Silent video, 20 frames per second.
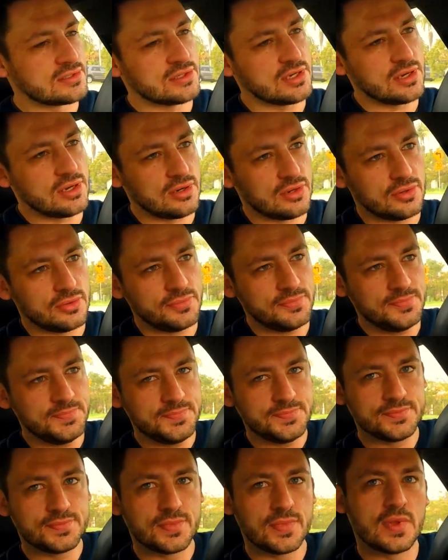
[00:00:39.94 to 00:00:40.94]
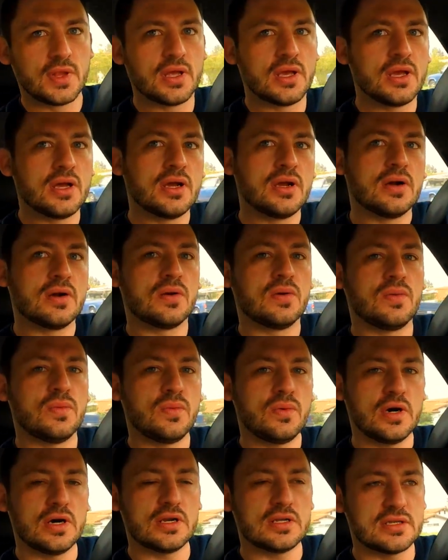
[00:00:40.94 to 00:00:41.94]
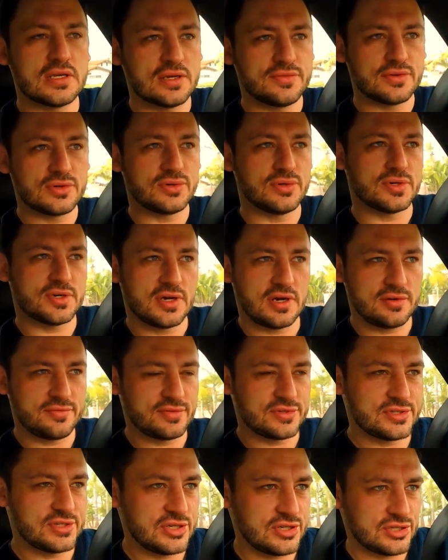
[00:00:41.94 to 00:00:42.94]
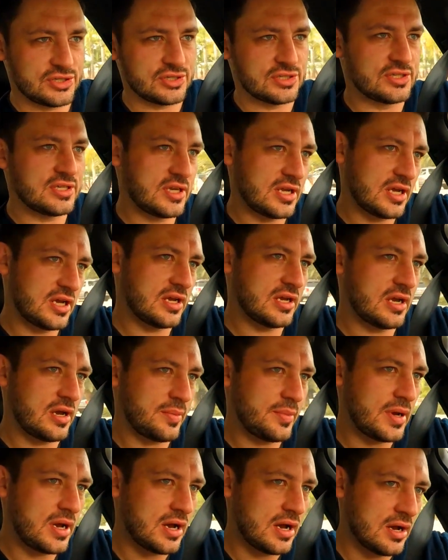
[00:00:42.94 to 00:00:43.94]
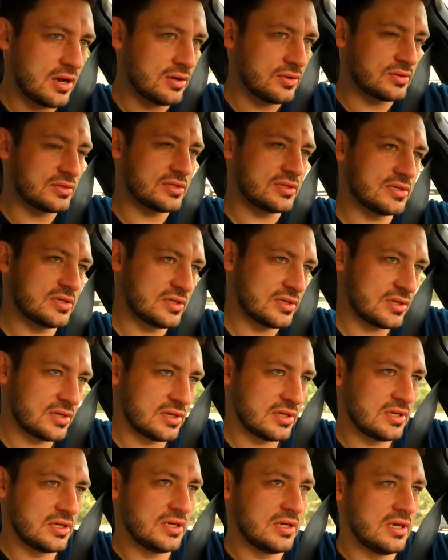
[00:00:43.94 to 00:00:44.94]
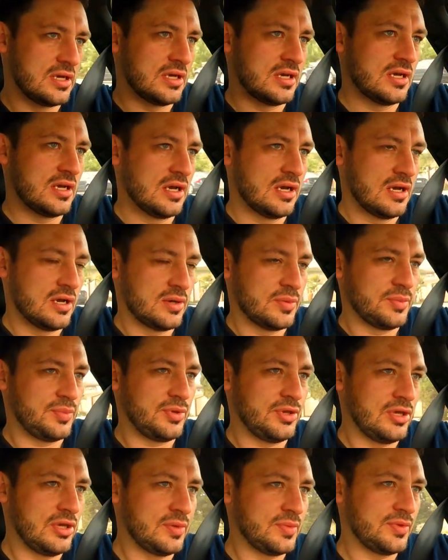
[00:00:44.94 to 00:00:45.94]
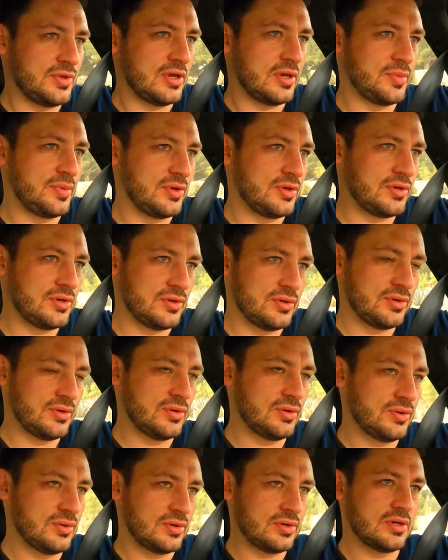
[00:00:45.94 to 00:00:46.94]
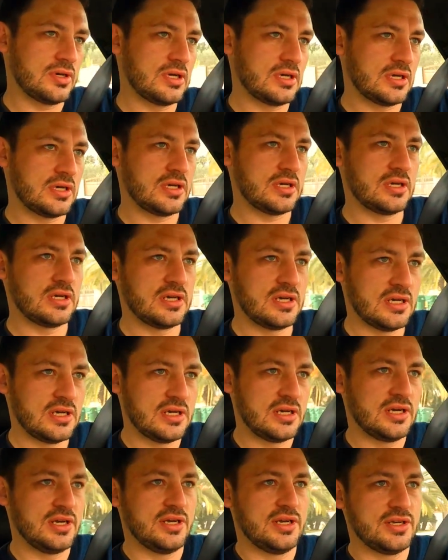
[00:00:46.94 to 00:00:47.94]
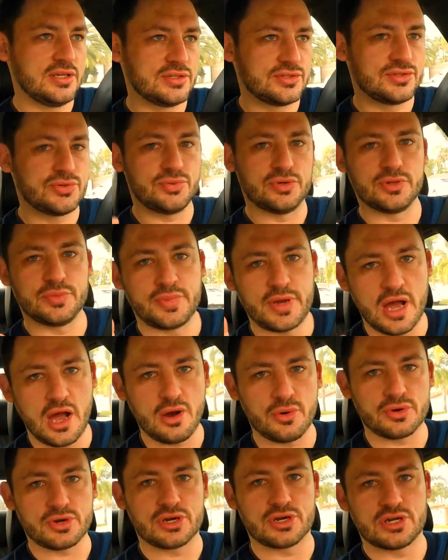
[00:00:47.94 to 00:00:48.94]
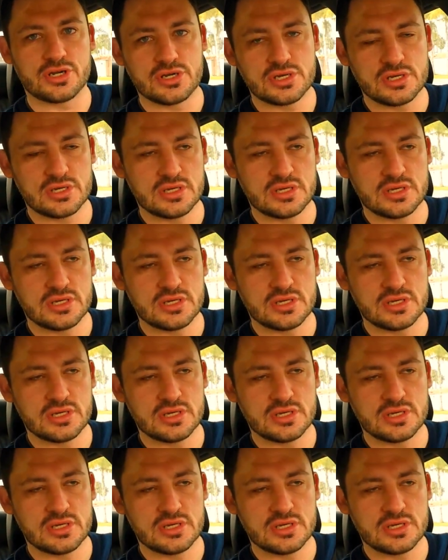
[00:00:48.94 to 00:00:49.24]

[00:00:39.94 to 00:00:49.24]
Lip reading: So, wanted to have a quick conversation today about BMW twin power.